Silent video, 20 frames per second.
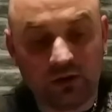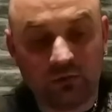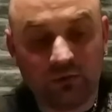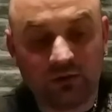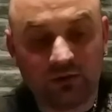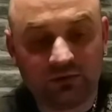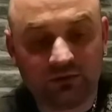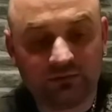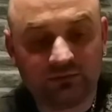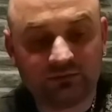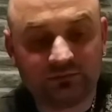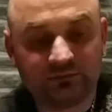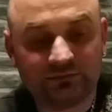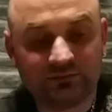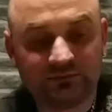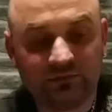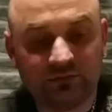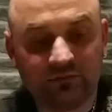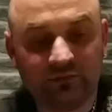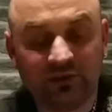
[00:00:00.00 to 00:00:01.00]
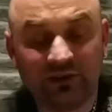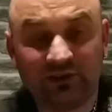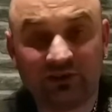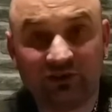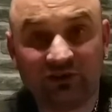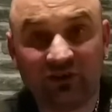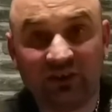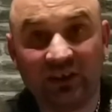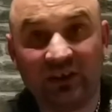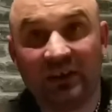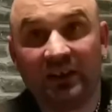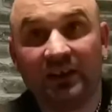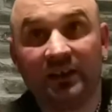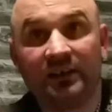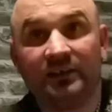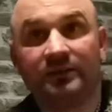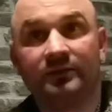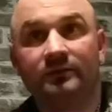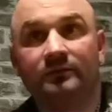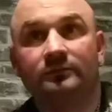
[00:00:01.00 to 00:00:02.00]
Well, this
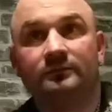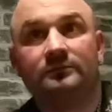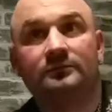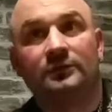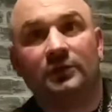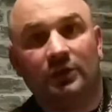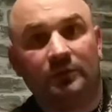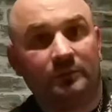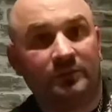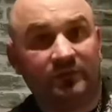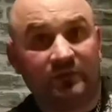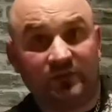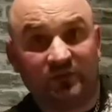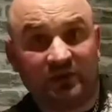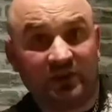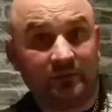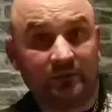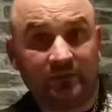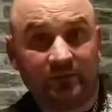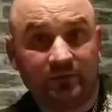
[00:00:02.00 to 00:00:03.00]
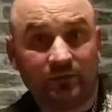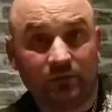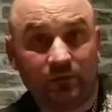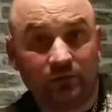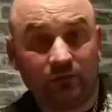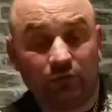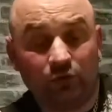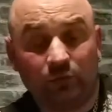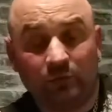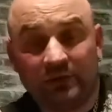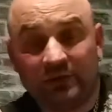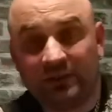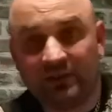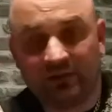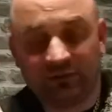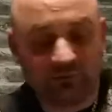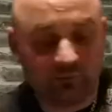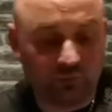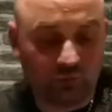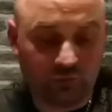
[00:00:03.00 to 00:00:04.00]
year, like we've said before, normally
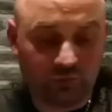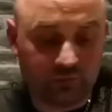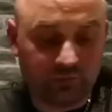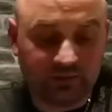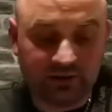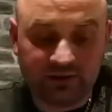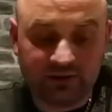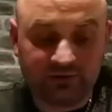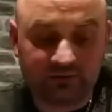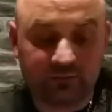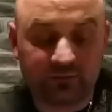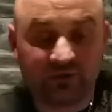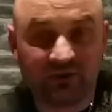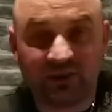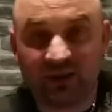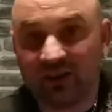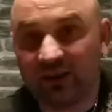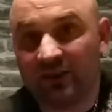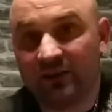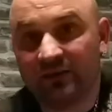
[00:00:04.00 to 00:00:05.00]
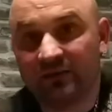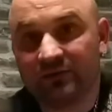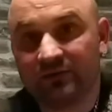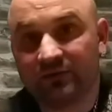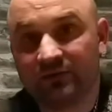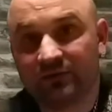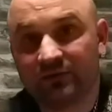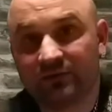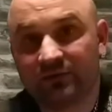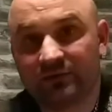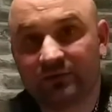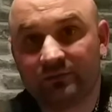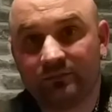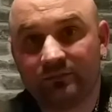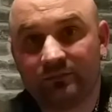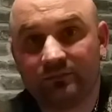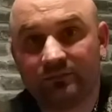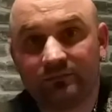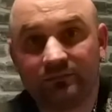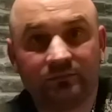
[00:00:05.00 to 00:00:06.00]
it's broad beans, potatoes,
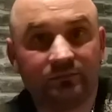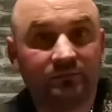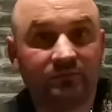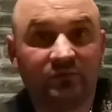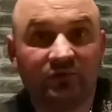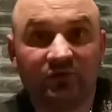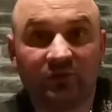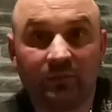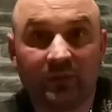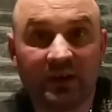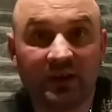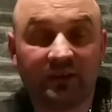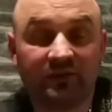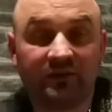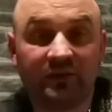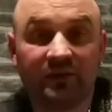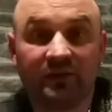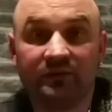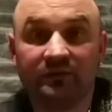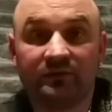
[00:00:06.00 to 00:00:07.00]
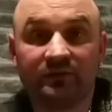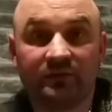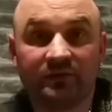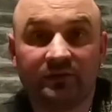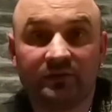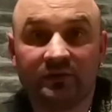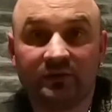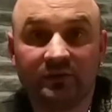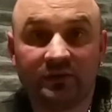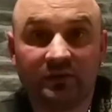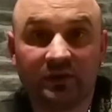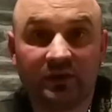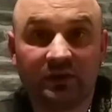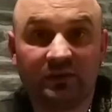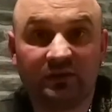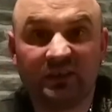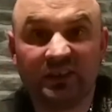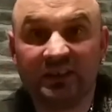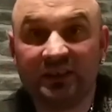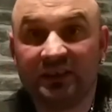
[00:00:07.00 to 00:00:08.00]
tomatoes,
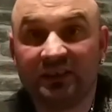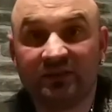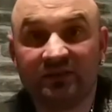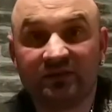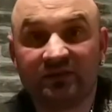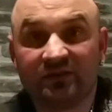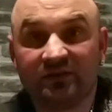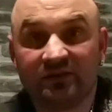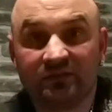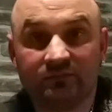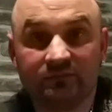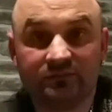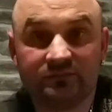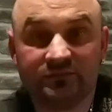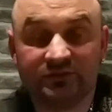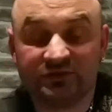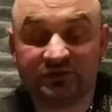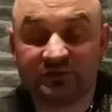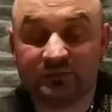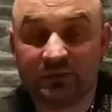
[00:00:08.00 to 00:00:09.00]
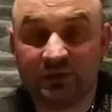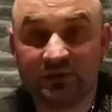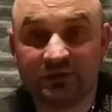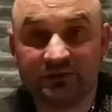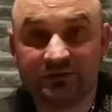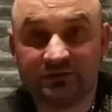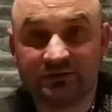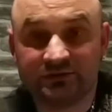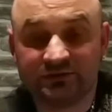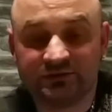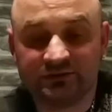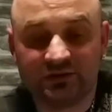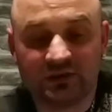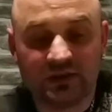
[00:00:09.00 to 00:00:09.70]
leeks and some onions.